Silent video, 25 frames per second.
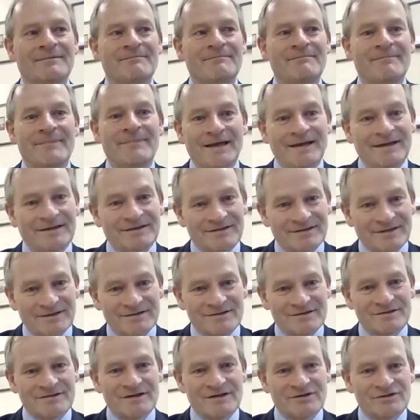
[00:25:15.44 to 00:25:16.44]
made the
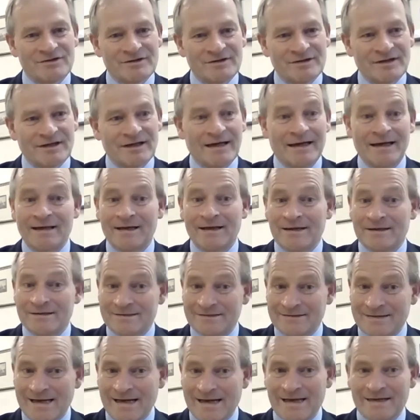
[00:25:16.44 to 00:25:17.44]
decision, and
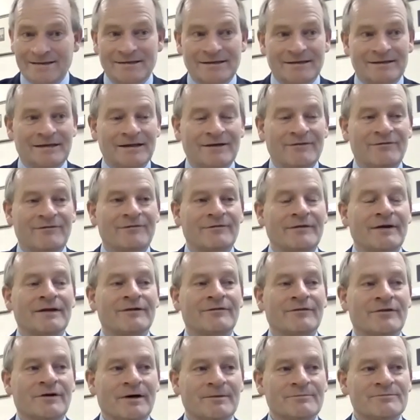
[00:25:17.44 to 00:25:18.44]
it's sad that
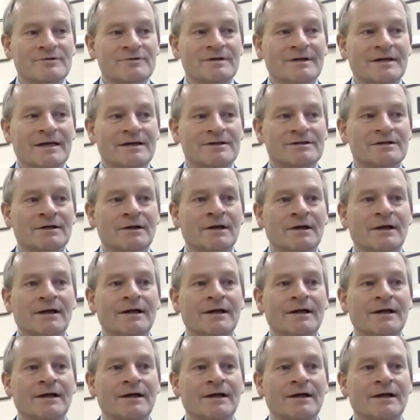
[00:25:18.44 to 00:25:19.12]
it's come to that.